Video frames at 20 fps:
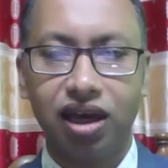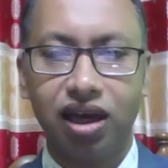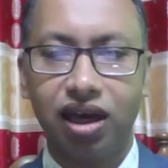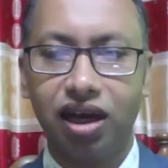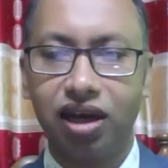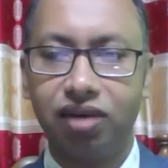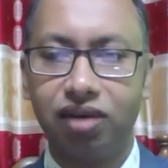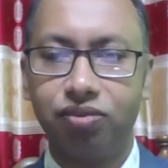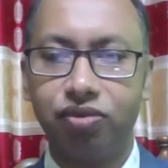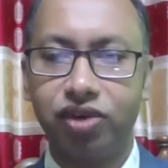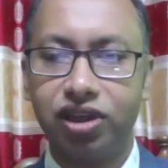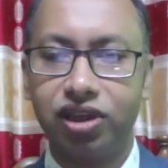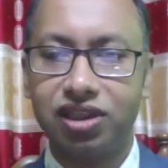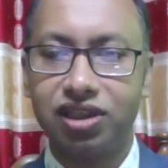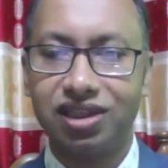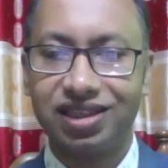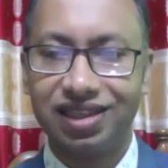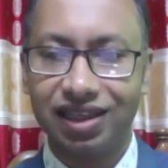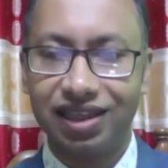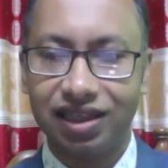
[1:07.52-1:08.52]
And we
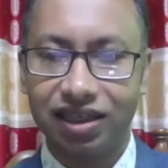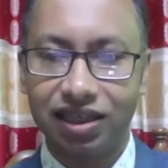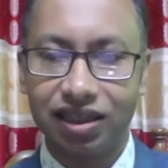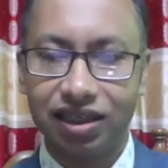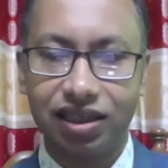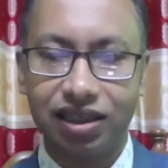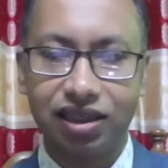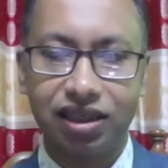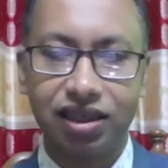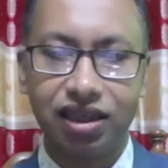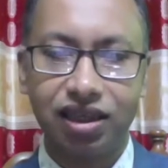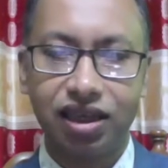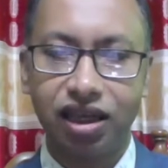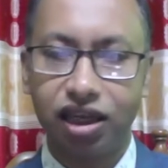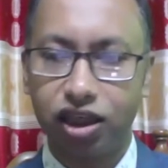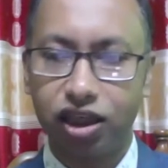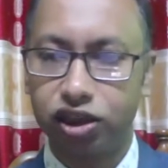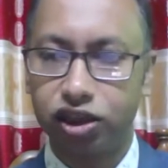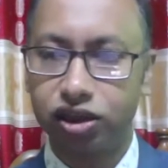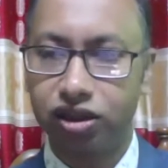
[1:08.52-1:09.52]
study
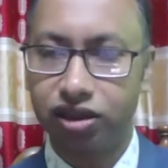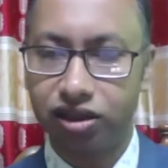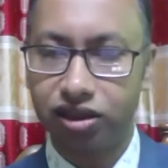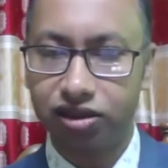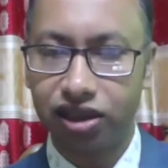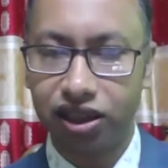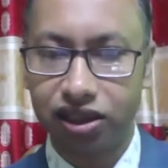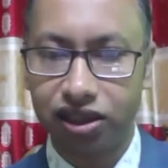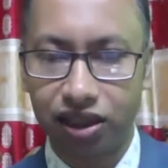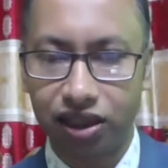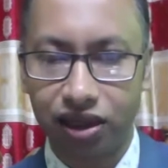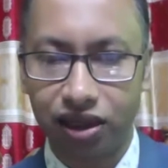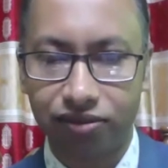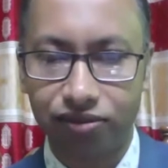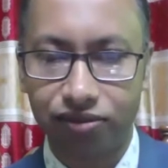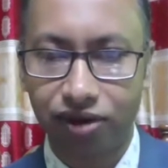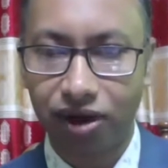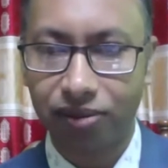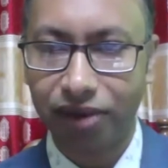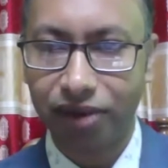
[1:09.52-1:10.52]
English literature
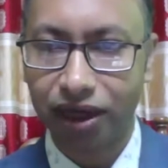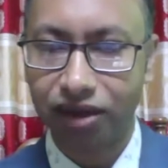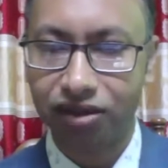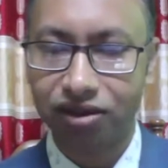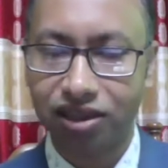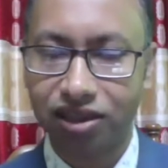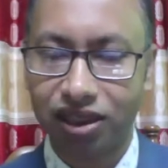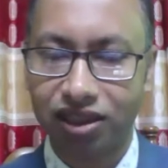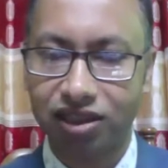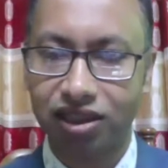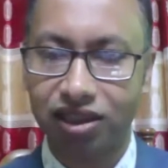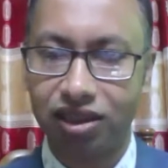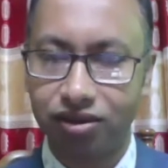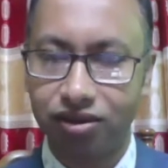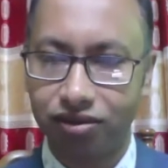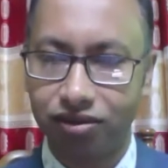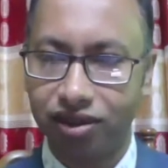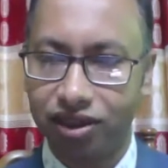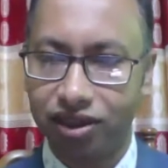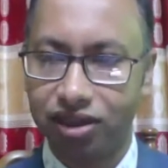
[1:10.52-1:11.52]
from Anglo-Saxon
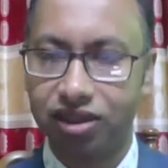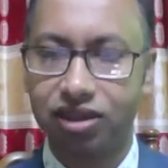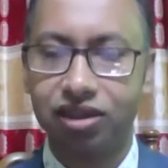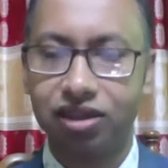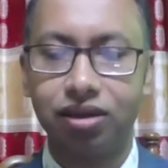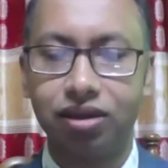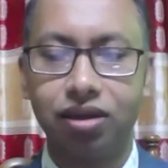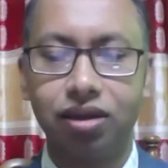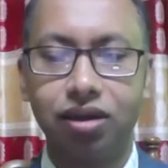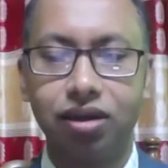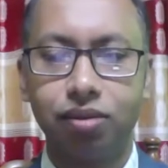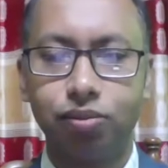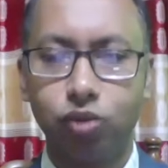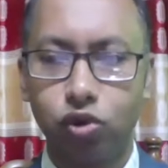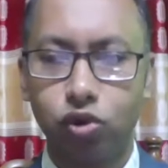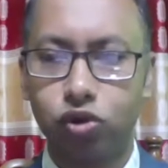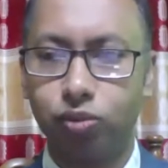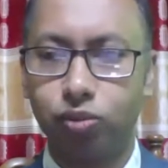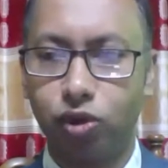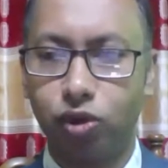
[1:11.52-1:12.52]
to this
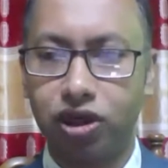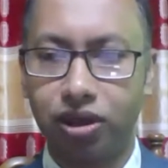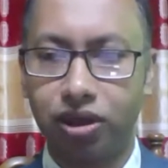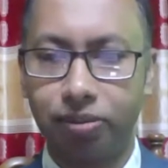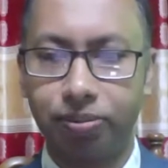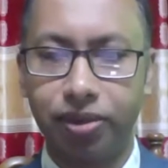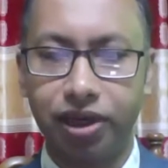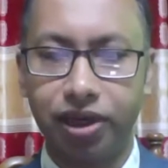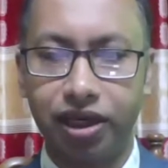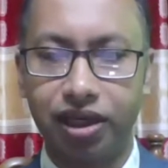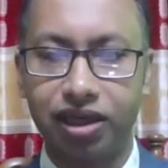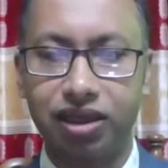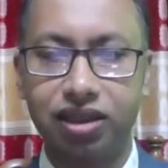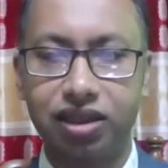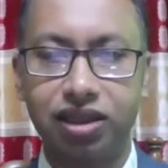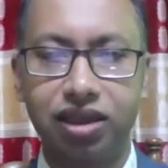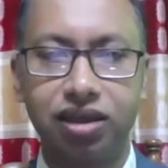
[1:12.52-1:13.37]
postmodern period.